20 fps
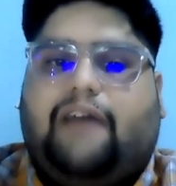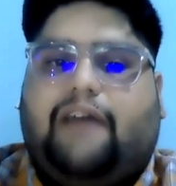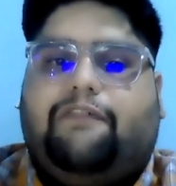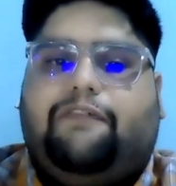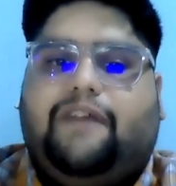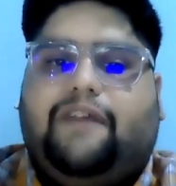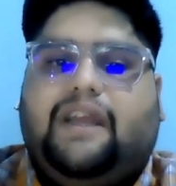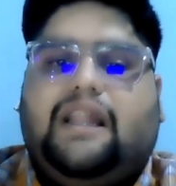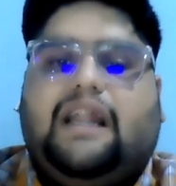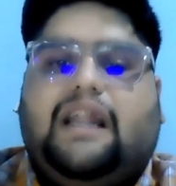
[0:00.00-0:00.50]

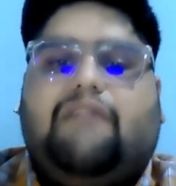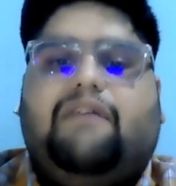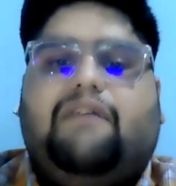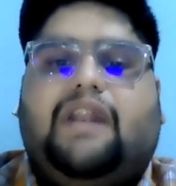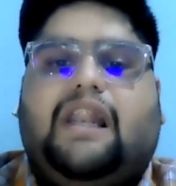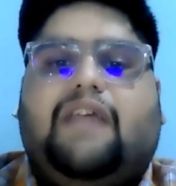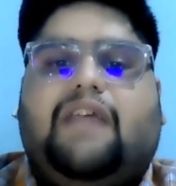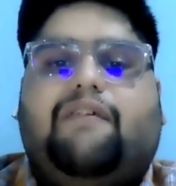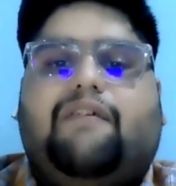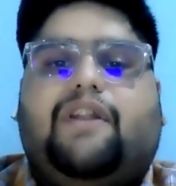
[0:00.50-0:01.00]
I feel that
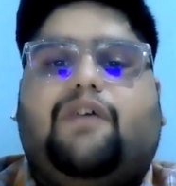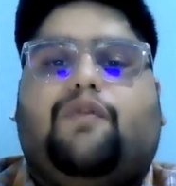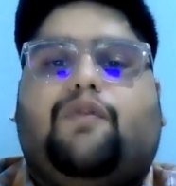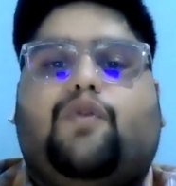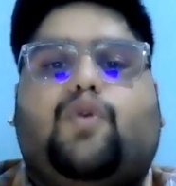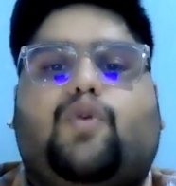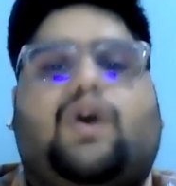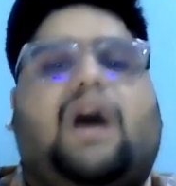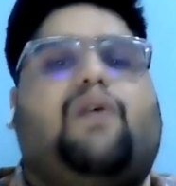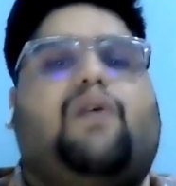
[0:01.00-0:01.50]
we live in
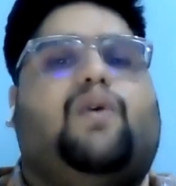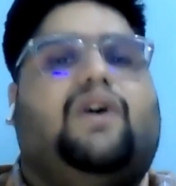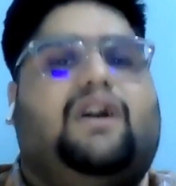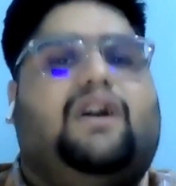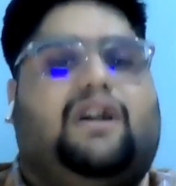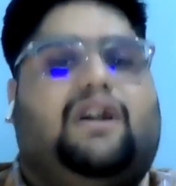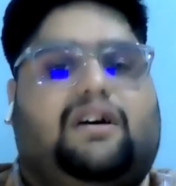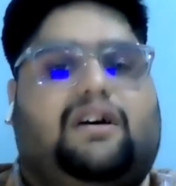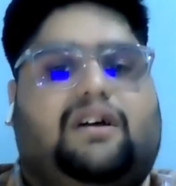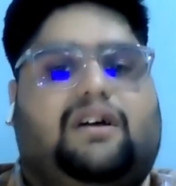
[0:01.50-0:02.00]
a VUCA
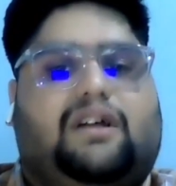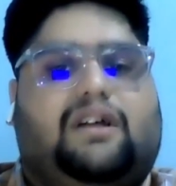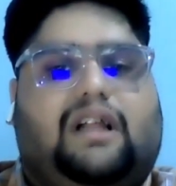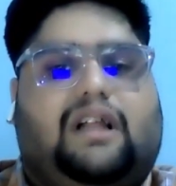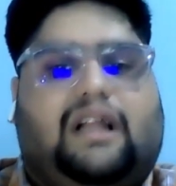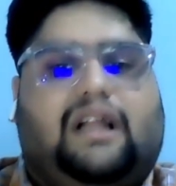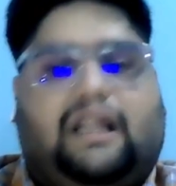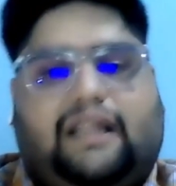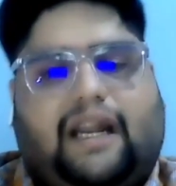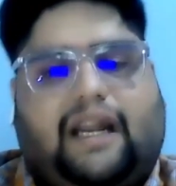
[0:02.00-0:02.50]
world
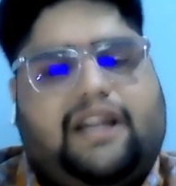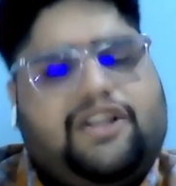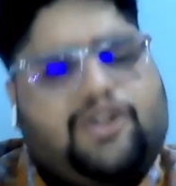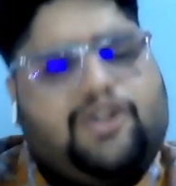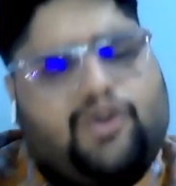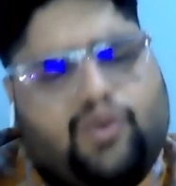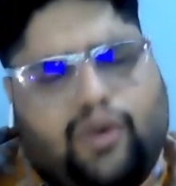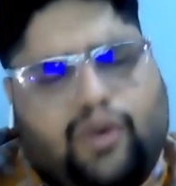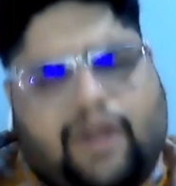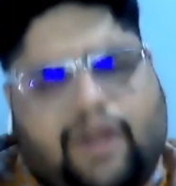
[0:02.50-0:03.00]
that
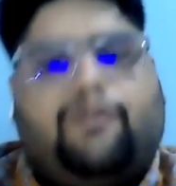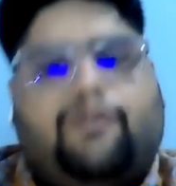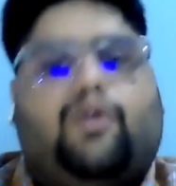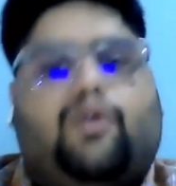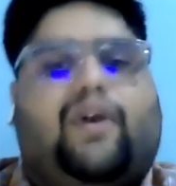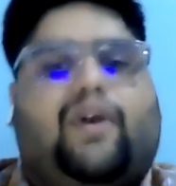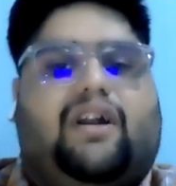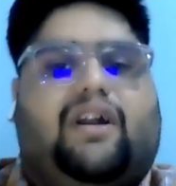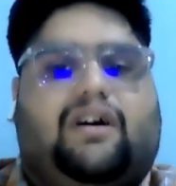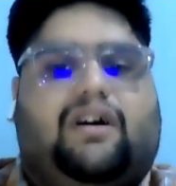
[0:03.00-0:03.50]
is truly
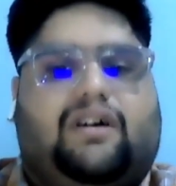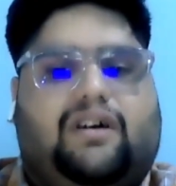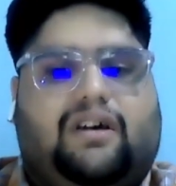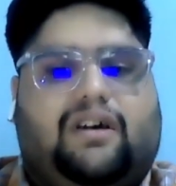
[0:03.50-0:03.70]
fluid.